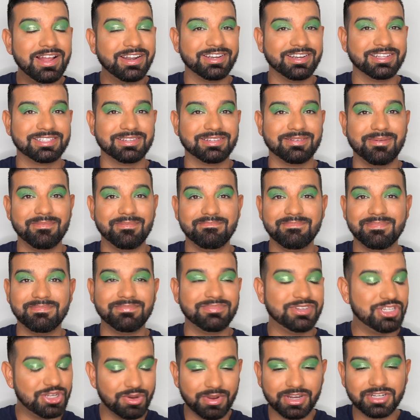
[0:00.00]
just
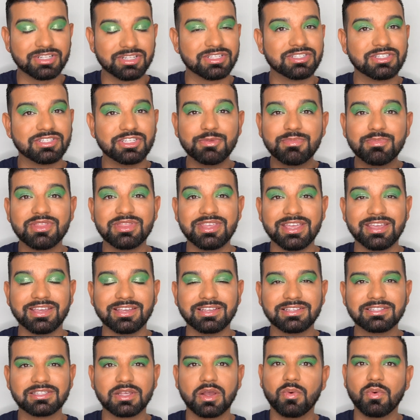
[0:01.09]
doing just stupid
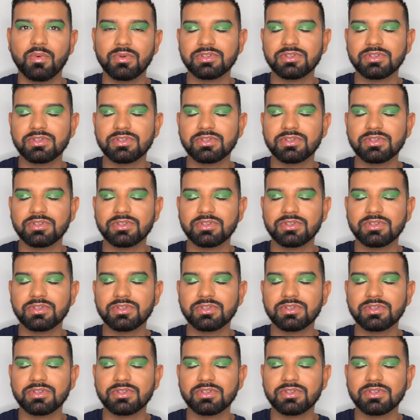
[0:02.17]
things,